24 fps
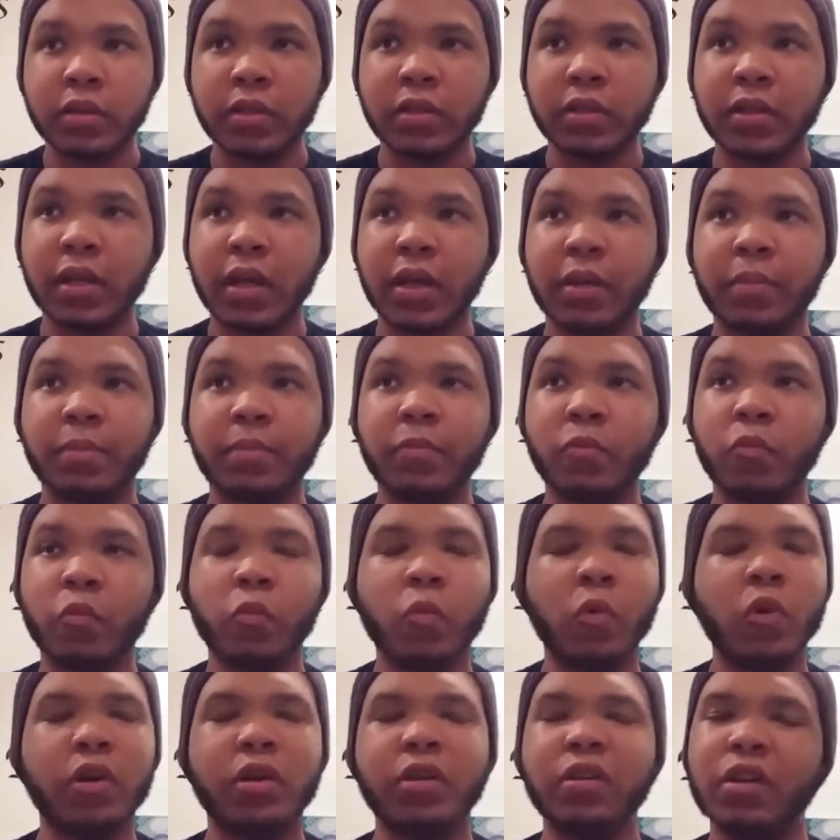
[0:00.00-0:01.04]
just like
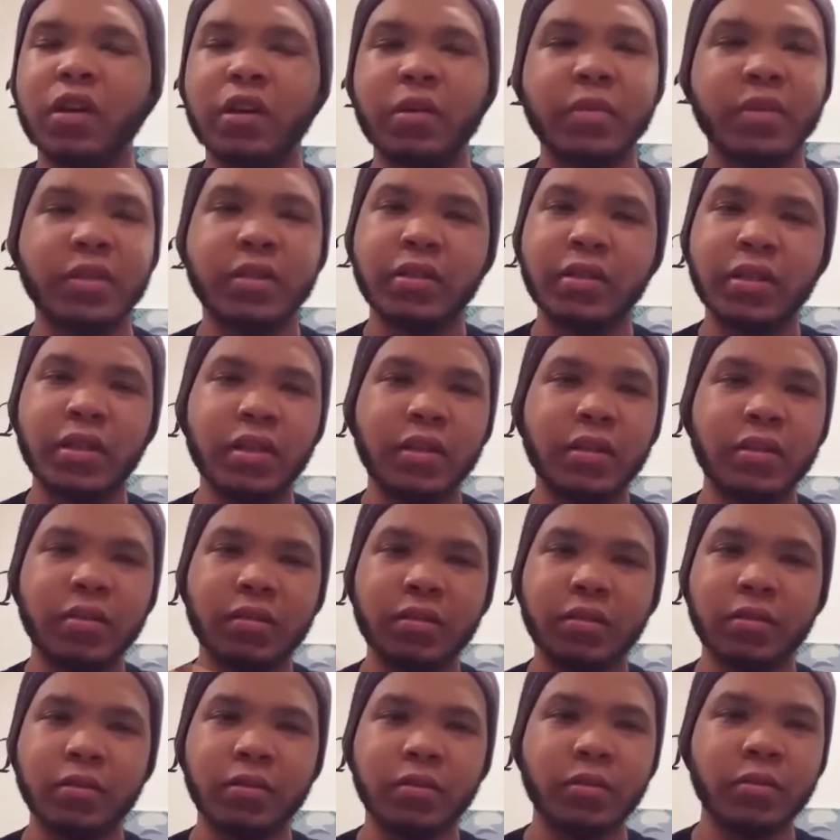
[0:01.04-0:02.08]
working on a
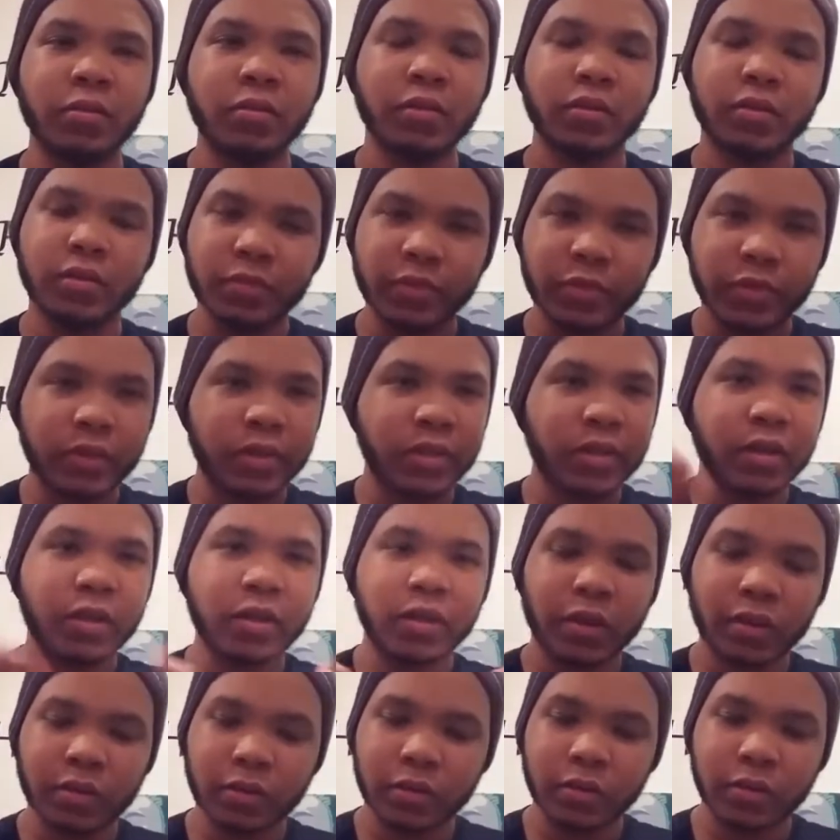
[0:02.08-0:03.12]
machine, doing some
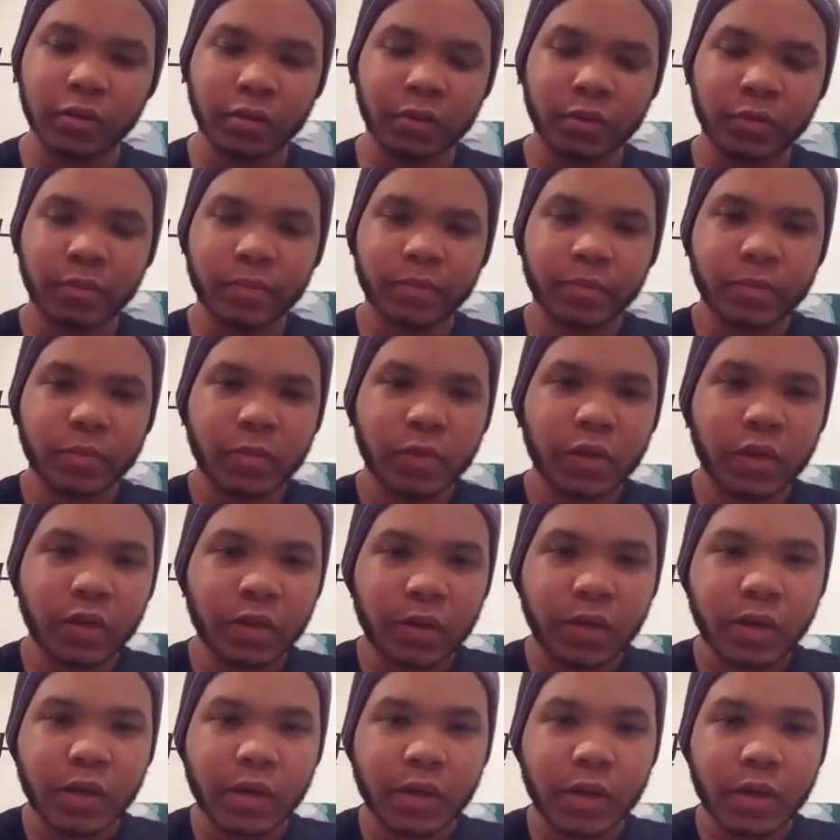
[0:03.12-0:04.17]
shit, I don't know.
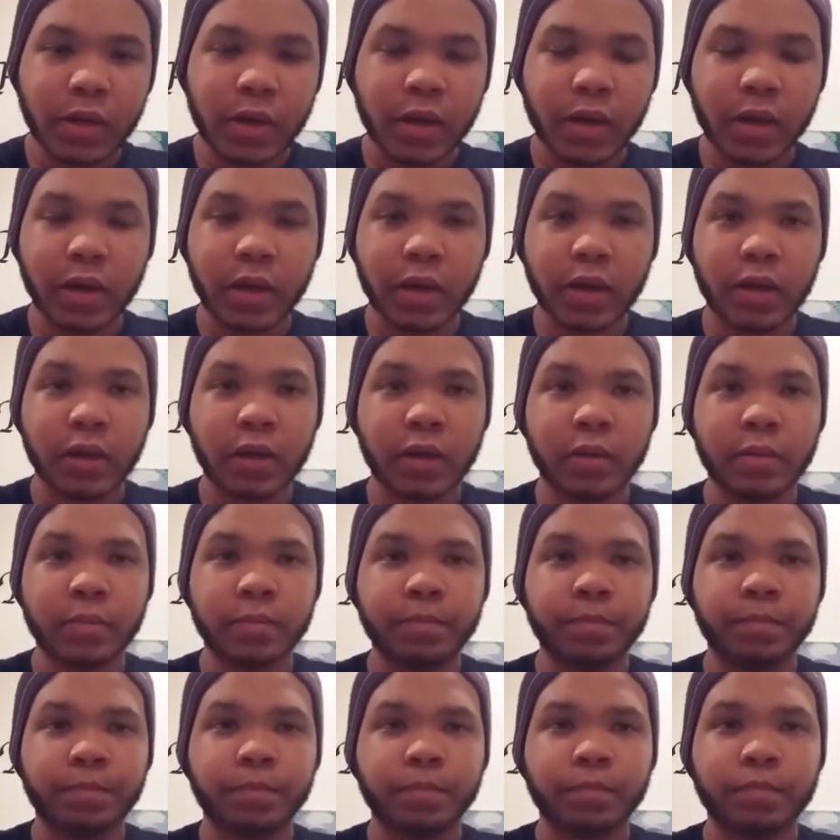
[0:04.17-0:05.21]

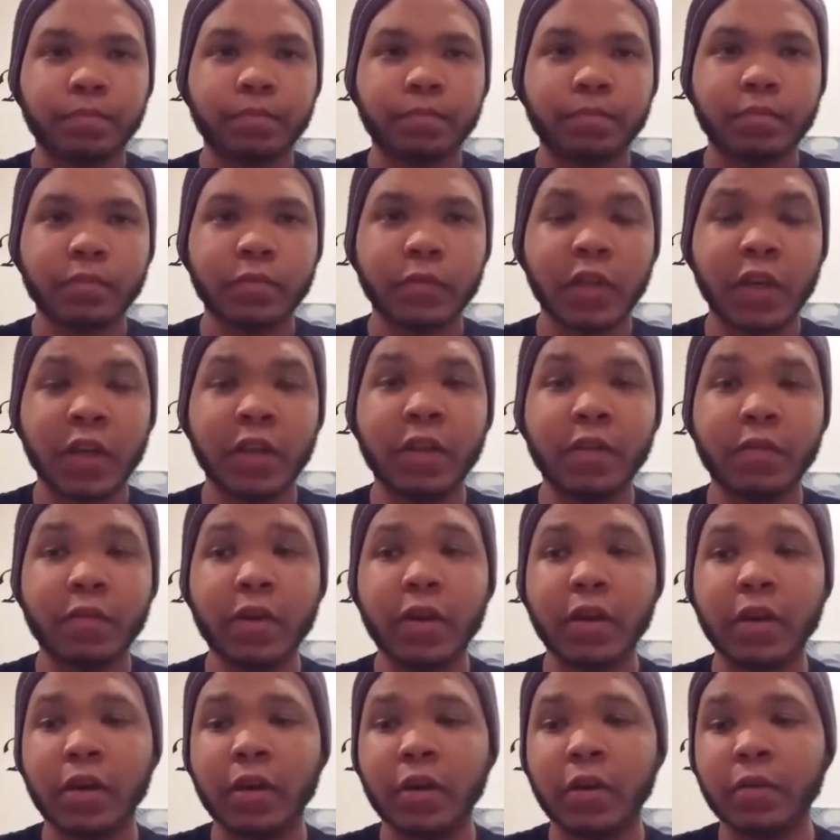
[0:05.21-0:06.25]
And in the
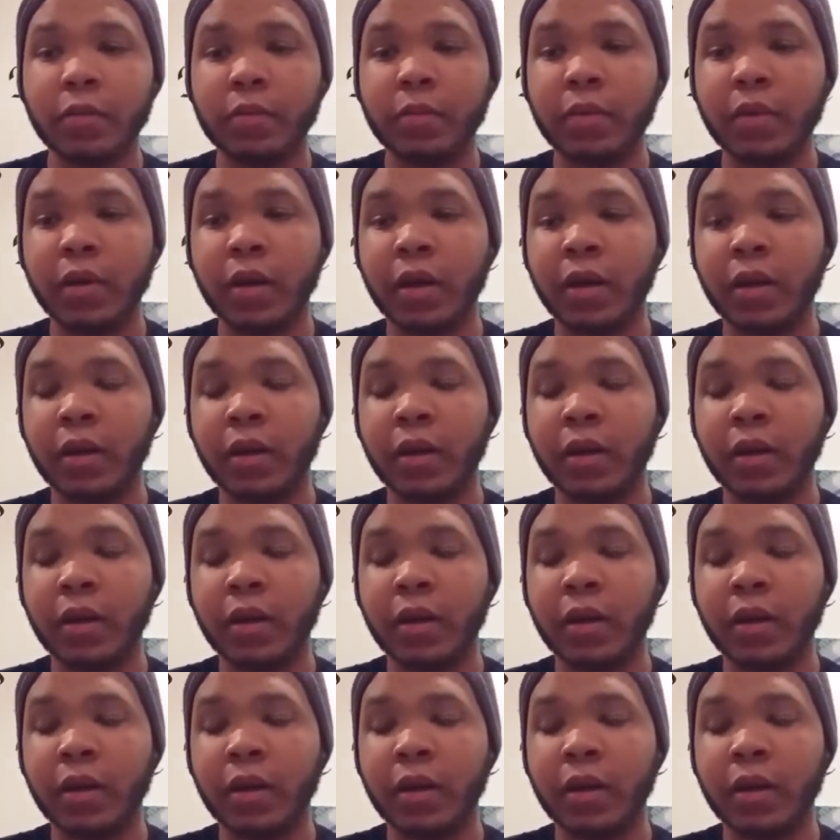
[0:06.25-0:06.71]
video,